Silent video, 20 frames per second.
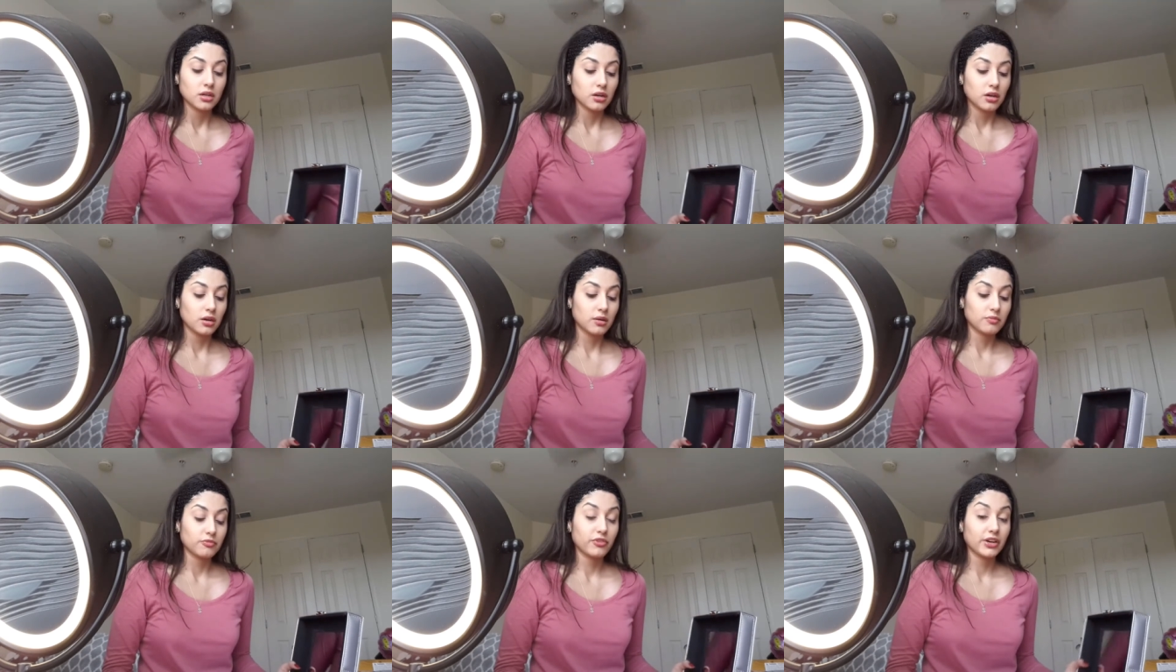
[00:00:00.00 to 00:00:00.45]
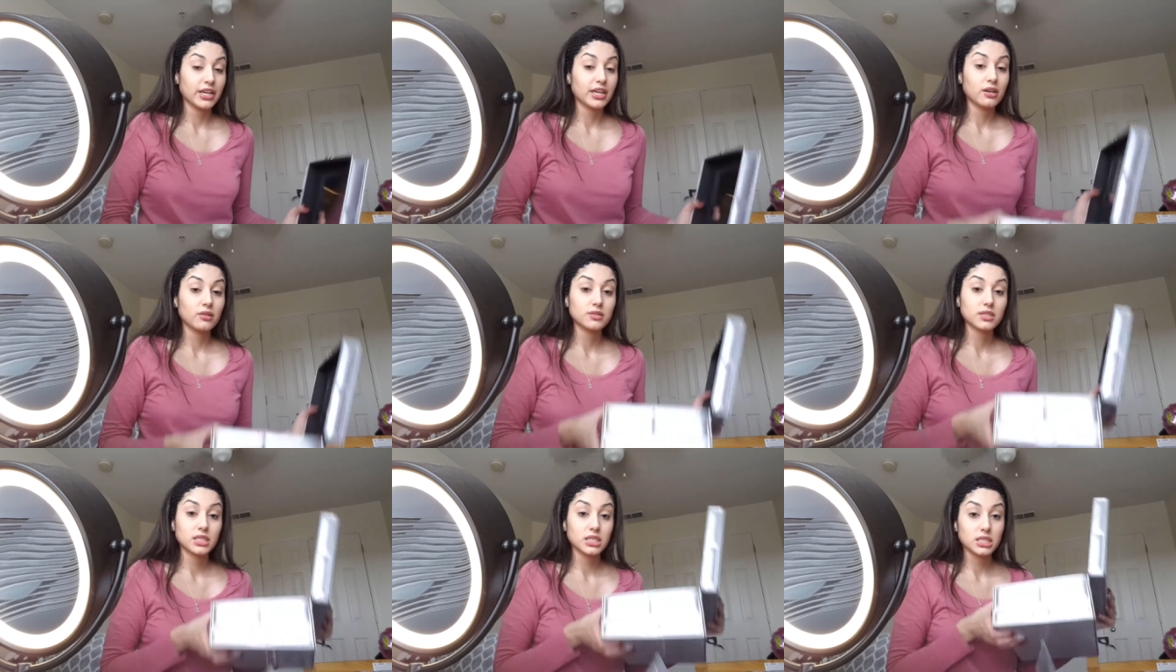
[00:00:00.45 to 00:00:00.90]
Right
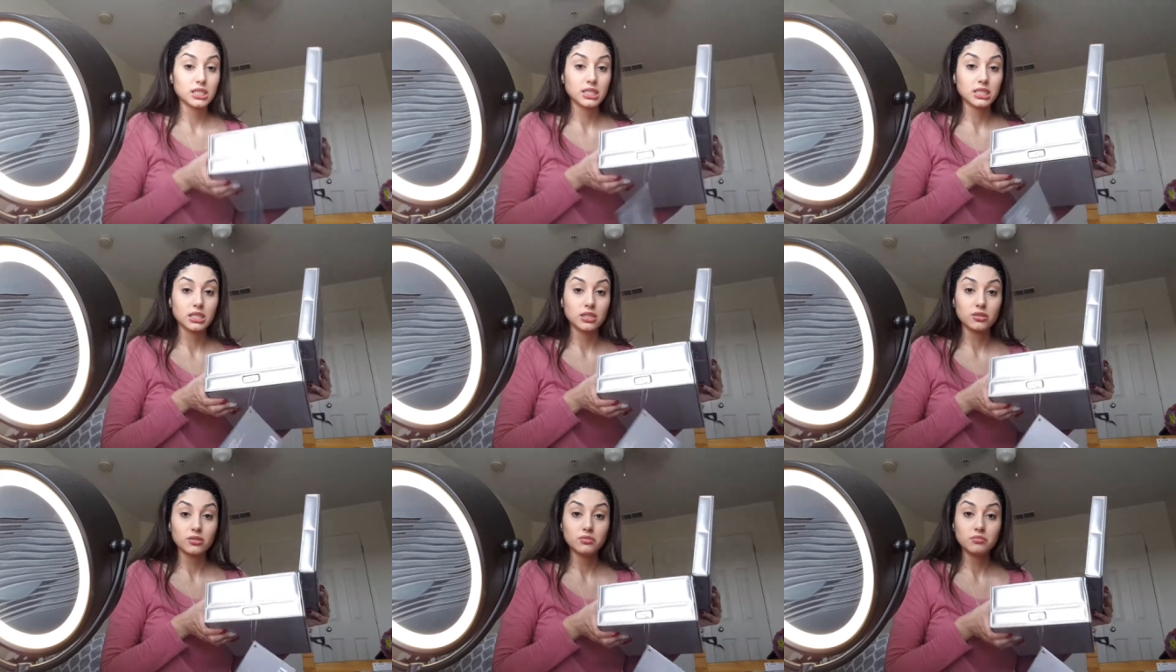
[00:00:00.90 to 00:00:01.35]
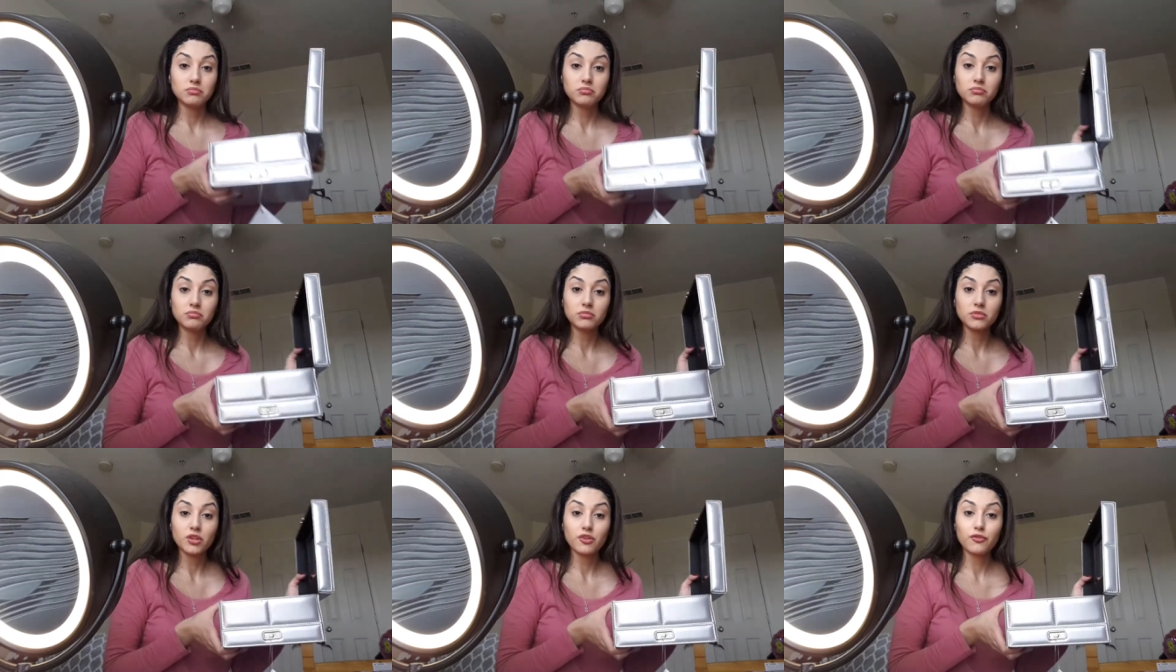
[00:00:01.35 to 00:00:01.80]
now it's on sale,
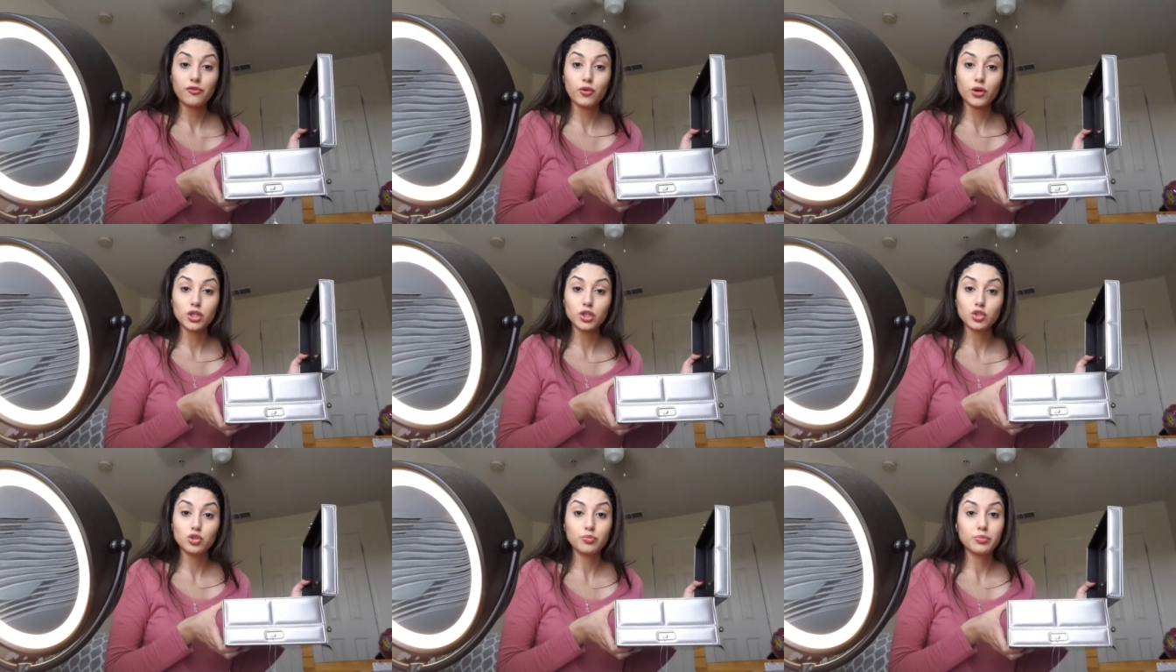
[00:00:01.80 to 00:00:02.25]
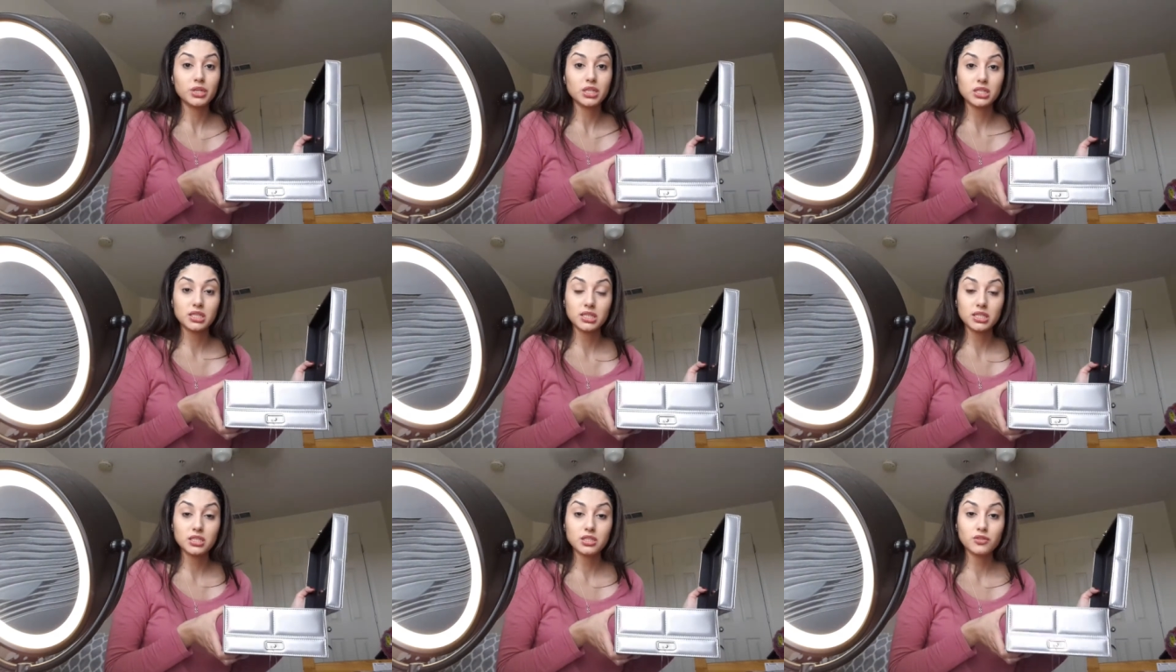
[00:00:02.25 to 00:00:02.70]
42
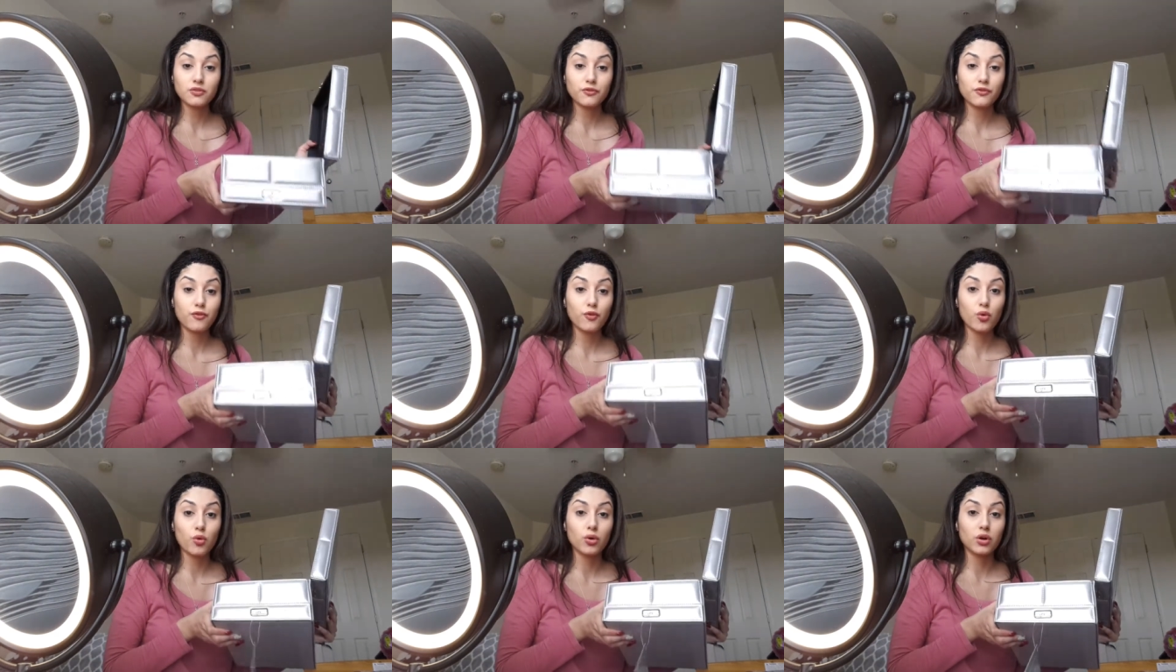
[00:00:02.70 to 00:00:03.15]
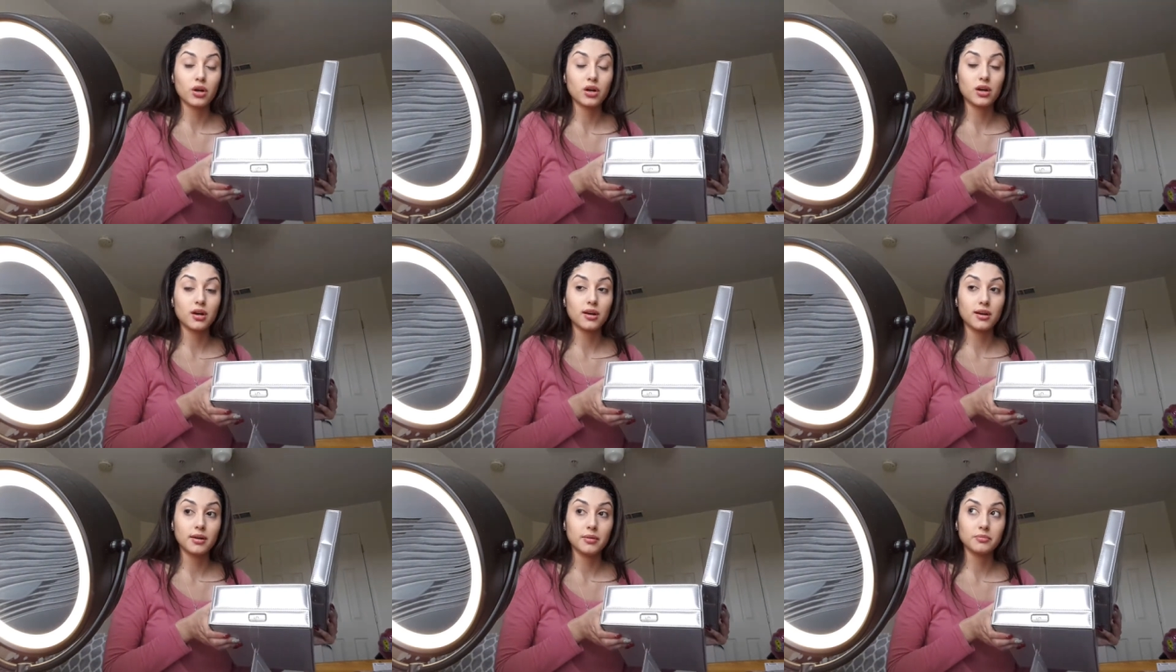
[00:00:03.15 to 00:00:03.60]
pieces for
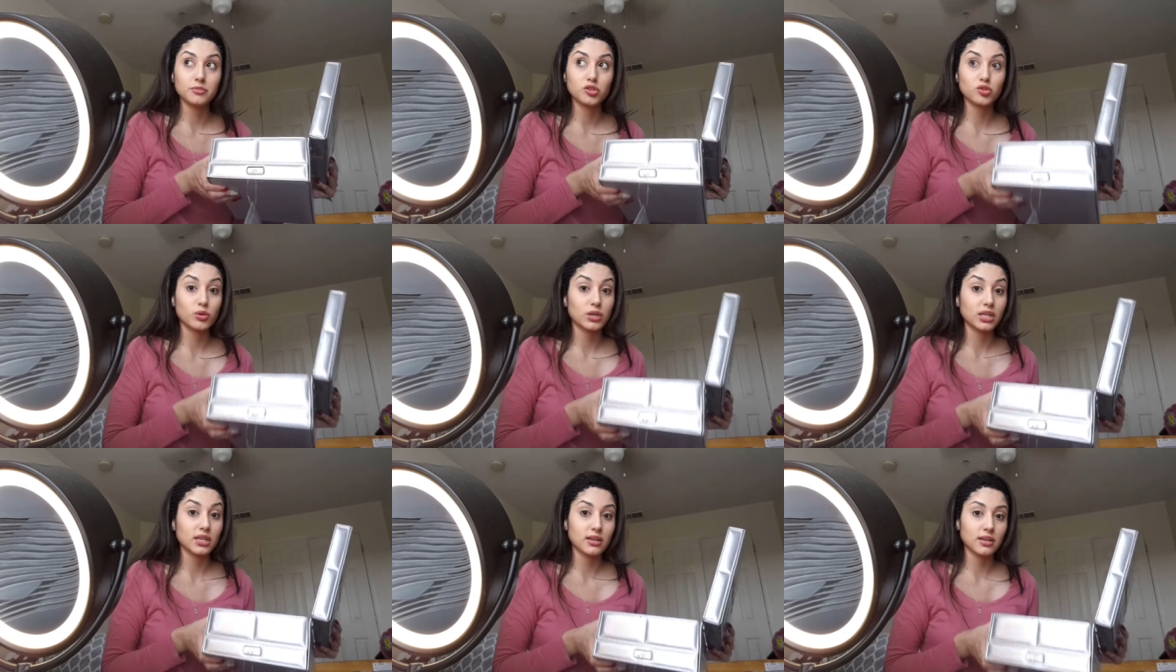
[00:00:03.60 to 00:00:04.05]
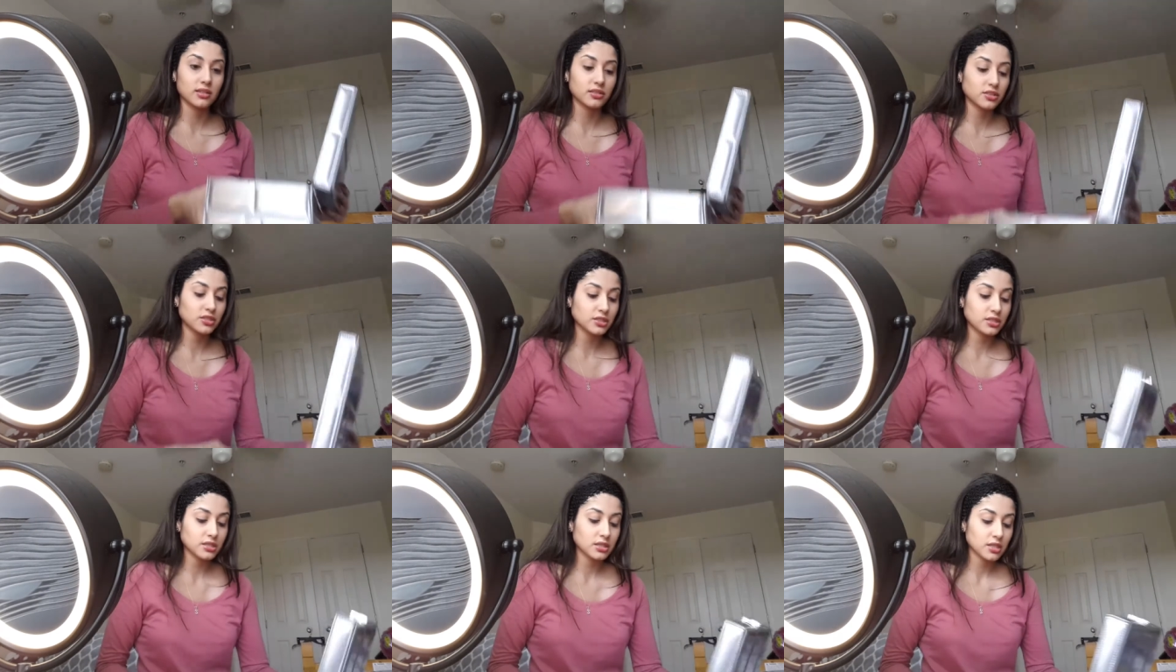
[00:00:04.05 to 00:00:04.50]

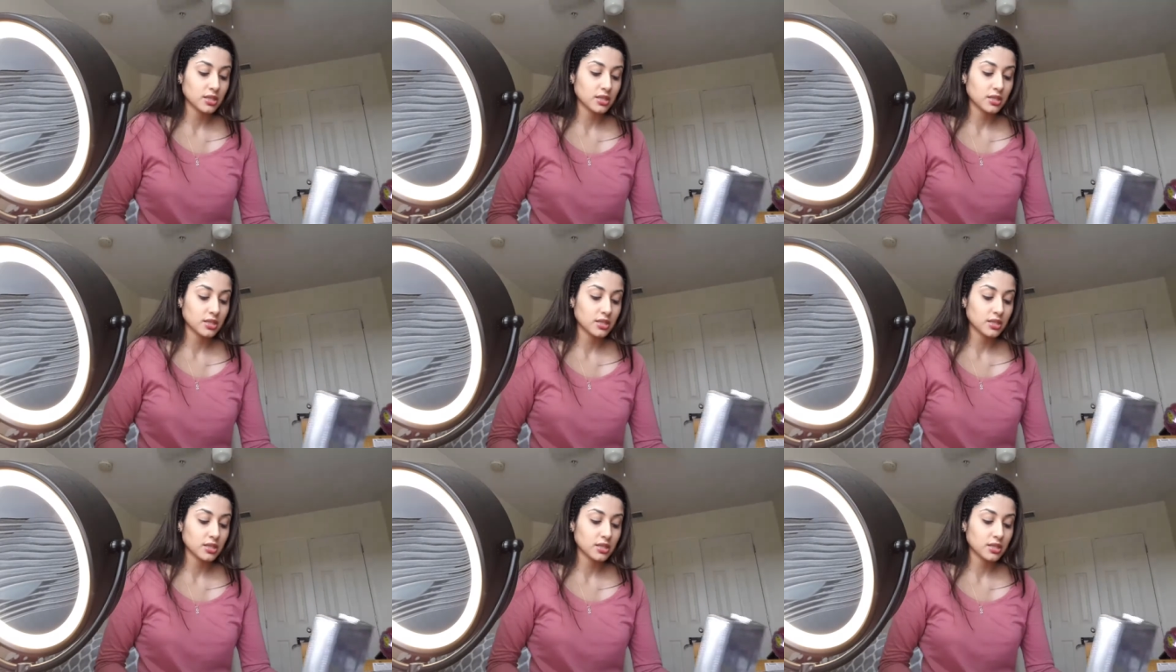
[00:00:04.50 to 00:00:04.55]
$20.